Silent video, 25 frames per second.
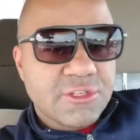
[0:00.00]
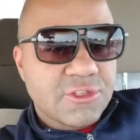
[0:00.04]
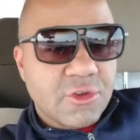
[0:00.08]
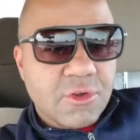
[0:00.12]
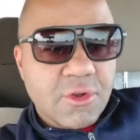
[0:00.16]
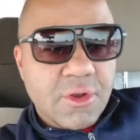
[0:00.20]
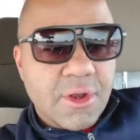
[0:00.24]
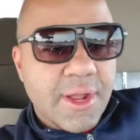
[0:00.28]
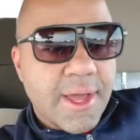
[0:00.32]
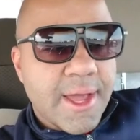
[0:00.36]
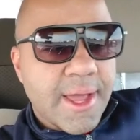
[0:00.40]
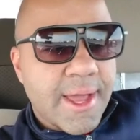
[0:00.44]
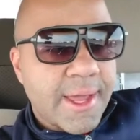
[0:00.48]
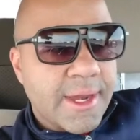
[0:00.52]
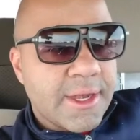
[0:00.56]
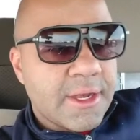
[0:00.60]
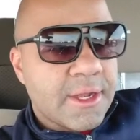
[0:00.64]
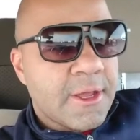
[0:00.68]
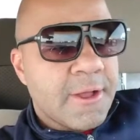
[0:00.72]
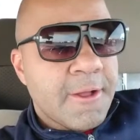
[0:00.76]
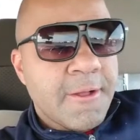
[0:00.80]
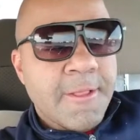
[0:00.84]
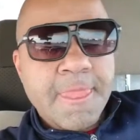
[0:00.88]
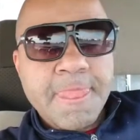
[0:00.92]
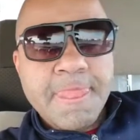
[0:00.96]
online,
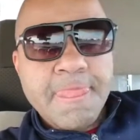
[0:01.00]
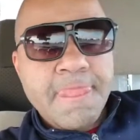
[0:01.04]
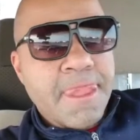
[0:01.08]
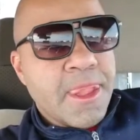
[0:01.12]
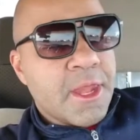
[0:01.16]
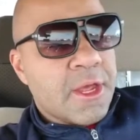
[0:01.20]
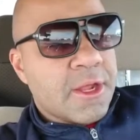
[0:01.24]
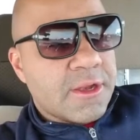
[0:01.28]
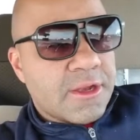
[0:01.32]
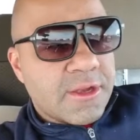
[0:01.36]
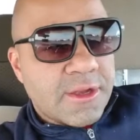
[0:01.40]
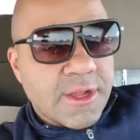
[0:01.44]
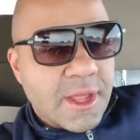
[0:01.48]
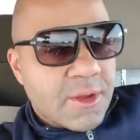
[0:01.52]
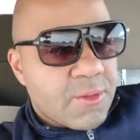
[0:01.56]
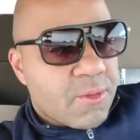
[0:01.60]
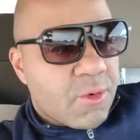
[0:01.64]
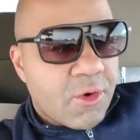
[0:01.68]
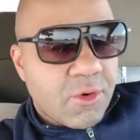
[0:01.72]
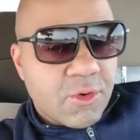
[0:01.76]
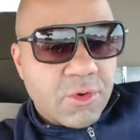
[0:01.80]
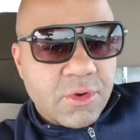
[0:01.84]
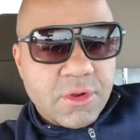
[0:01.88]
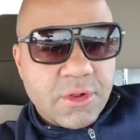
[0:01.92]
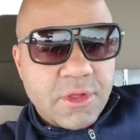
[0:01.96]
they
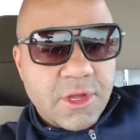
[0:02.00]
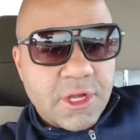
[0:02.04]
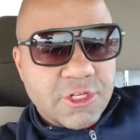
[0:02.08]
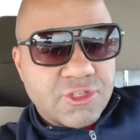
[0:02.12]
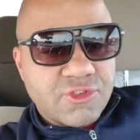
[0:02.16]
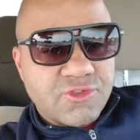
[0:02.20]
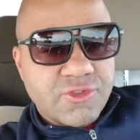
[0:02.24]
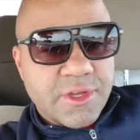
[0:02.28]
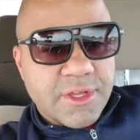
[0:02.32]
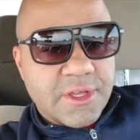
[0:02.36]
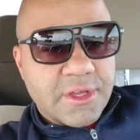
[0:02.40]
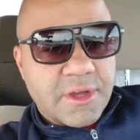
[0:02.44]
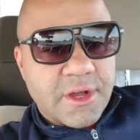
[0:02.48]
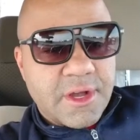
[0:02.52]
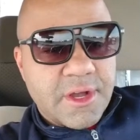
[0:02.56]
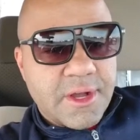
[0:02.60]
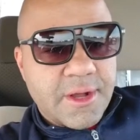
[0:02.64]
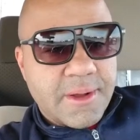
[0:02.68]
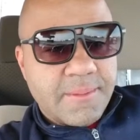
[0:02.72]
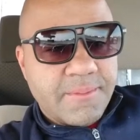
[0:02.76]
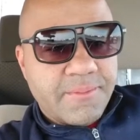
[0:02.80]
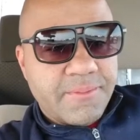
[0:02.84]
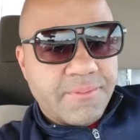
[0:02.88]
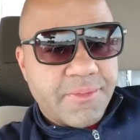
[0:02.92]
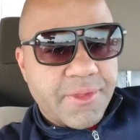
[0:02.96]
won't
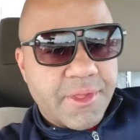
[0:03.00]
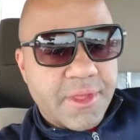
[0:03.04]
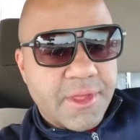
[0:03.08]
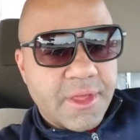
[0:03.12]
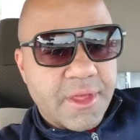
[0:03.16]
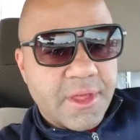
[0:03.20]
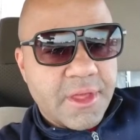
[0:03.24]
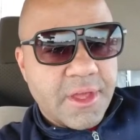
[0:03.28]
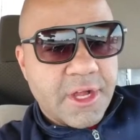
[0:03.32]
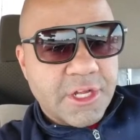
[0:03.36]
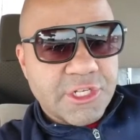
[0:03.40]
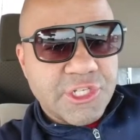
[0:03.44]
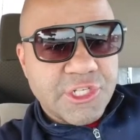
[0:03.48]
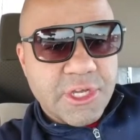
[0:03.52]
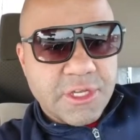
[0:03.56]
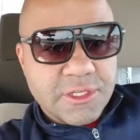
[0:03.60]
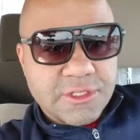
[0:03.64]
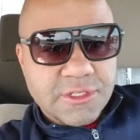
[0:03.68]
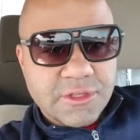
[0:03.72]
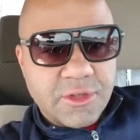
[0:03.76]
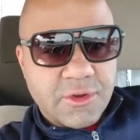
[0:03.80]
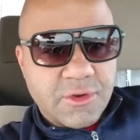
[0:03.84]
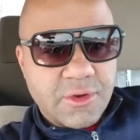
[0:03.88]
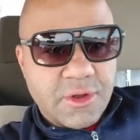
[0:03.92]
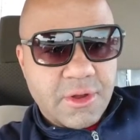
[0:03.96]
adjust
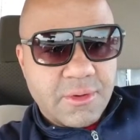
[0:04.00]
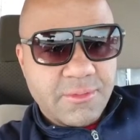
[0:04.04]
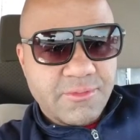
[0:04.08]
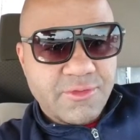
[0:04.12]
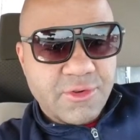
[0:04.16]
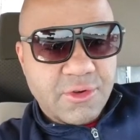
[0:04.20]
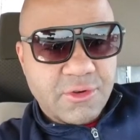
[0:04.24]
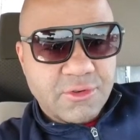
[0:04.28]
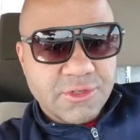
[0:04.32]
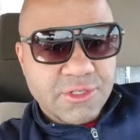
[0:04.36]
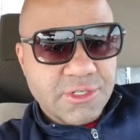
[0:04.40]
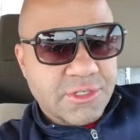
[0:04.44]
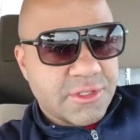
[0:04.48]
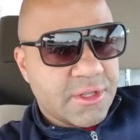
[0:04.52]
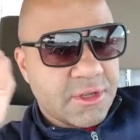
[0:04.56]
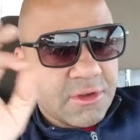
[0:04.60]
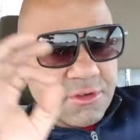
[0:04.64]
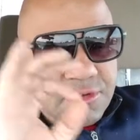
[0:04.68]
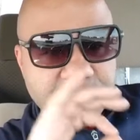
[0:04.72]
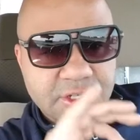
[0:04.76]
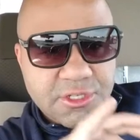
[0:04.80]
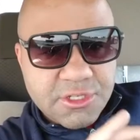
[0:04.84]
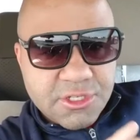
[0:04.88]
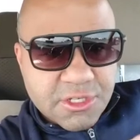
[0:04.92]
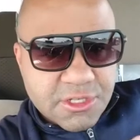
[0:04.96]
their approach. They'll
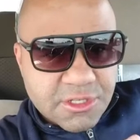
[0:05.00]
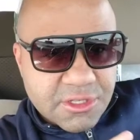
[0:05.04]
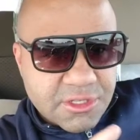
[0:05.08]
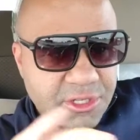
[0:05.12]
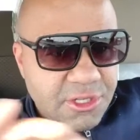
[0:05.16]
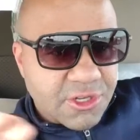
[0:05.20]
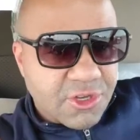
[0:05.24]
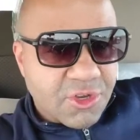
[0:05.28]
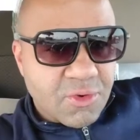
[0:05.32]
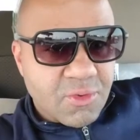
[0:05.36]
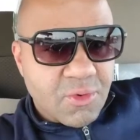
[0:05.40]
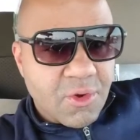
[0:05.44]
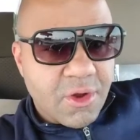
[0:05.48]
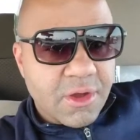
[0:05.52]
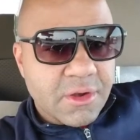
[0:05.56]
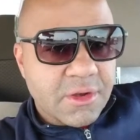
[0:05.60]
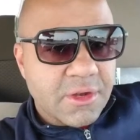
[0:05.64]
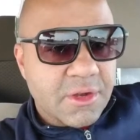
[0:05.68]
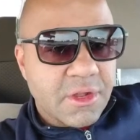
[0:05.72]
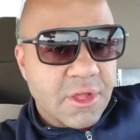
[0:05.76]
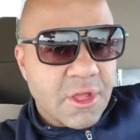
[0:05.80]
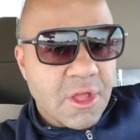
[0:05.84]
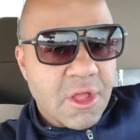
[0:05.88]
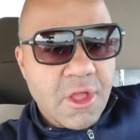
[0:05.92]
just continue on.